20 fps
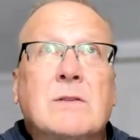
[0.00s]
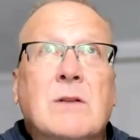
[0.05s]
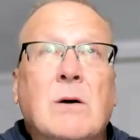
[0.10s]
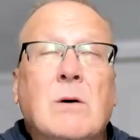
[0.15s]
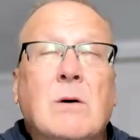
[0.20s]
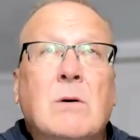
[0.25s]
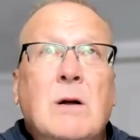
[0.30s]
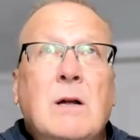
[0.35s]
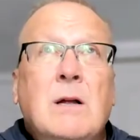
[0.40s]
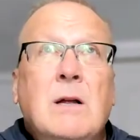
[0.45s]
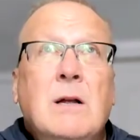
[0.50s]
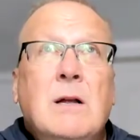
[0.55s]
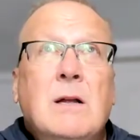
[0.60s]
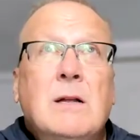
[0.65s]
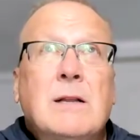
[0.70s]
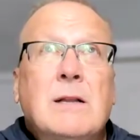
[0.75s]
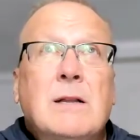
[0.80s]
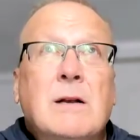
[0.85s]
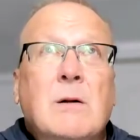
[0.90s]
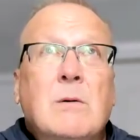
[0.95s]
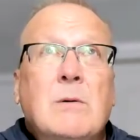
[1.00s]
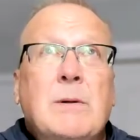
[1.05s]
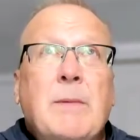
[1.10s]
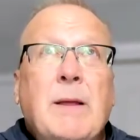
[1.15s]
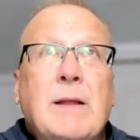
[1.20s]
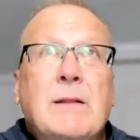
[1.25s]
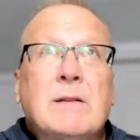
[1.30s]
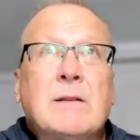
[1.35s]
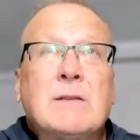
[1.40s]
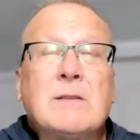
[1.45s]
So, we
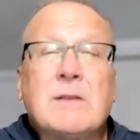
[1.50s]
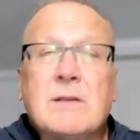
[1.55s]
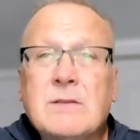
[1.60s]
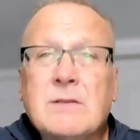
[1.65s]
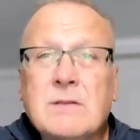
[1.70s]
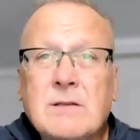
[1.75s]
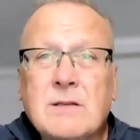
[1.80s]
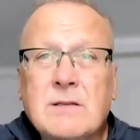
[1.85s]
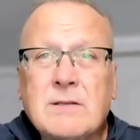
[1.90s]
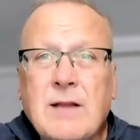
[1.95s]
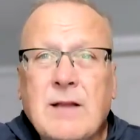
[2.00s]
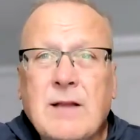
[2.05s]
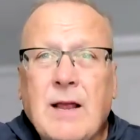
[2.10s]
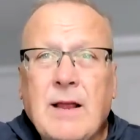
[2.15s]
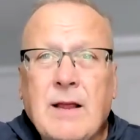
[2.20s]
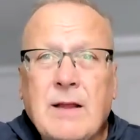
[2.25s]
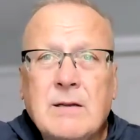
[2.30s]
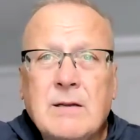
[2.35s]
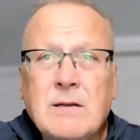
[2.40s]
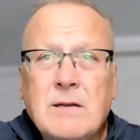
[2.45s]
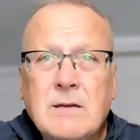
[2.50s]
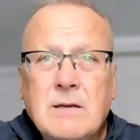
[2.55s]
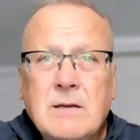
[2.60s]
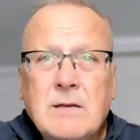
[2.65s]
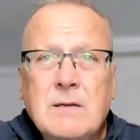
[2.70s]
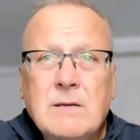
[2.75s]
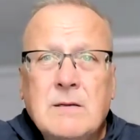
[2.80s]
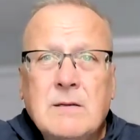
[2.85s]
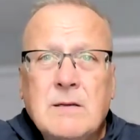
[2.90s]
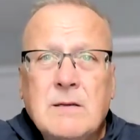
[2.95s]
made the decision to stay.
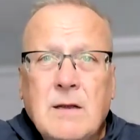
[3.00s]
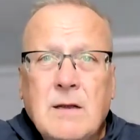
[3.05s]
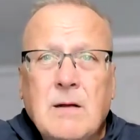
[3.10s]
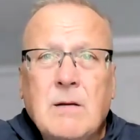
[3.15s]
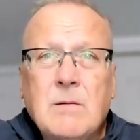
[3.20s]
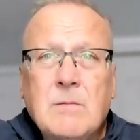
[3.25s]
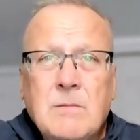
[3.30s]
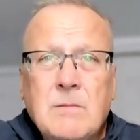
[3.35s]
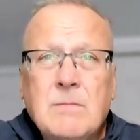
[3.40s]
Yeah.